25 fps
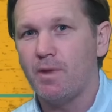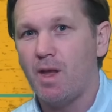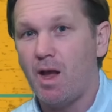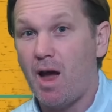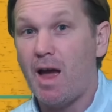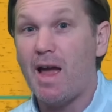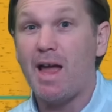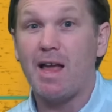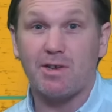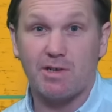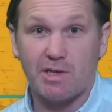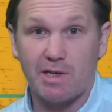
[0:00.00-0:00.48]

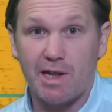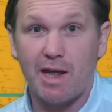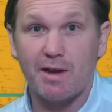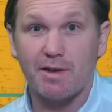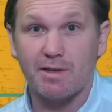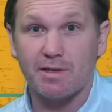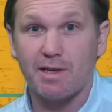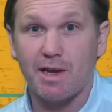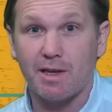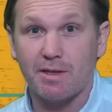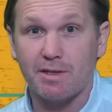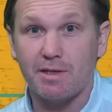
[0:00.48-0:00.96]
I actually had
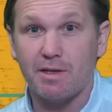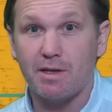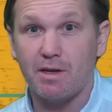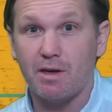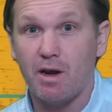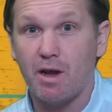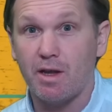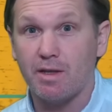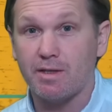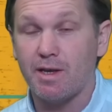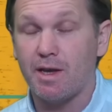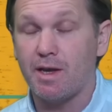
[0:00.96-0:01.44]
a Saturday
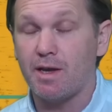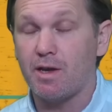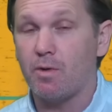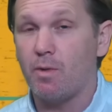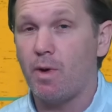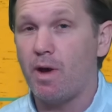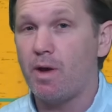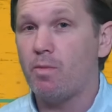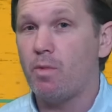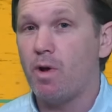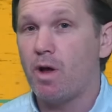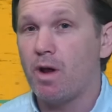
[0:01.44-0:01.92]
night
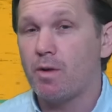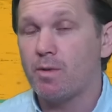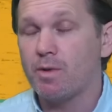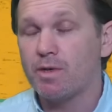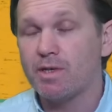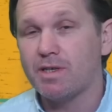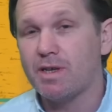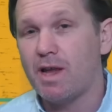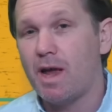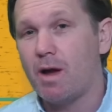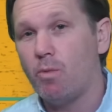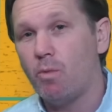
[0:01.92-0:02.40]
takeaway while I was
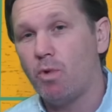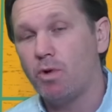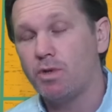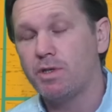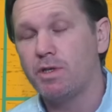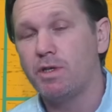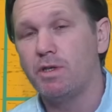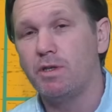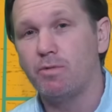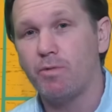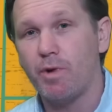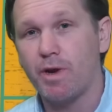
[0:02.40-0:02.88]
sat
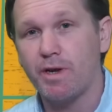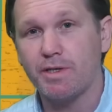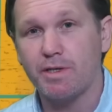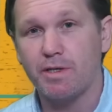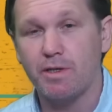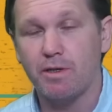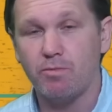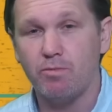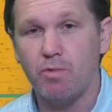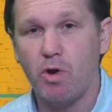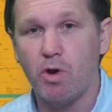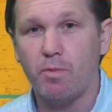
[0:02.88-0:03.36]
watching the rest
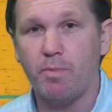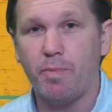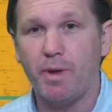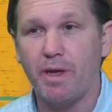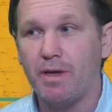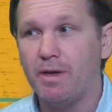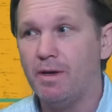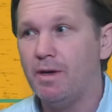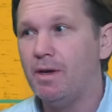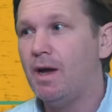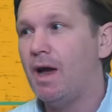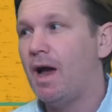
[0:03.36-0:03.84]
of the rugby.